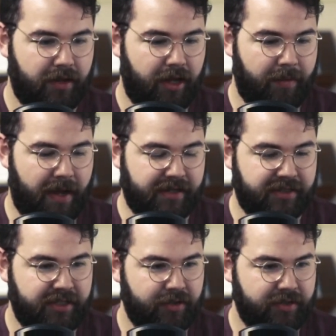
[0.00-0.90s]
Um, I
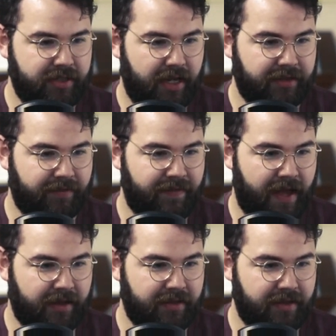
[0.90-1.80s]
seriously like the
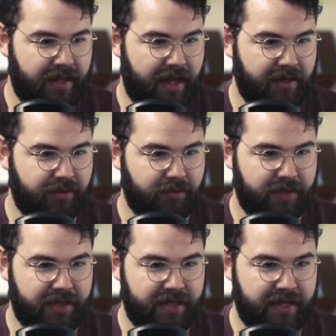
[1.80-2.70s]
fact that
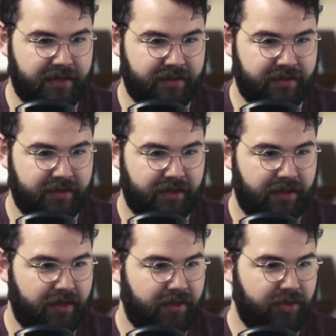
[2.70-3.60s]
with this,
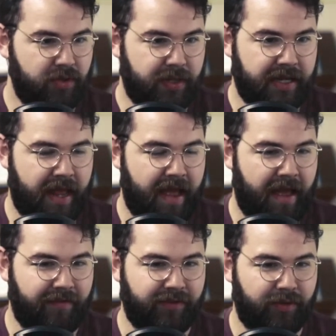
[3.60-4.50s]
you can
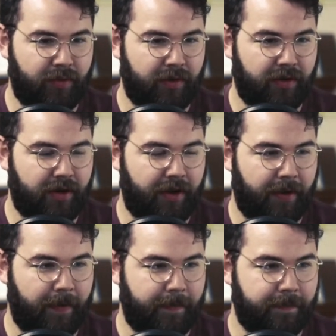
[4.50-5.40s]
have your
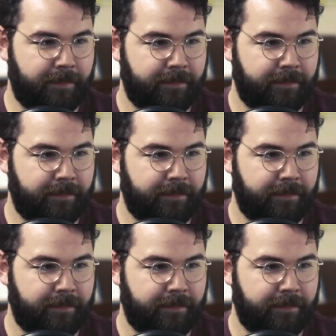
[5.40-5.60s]
um,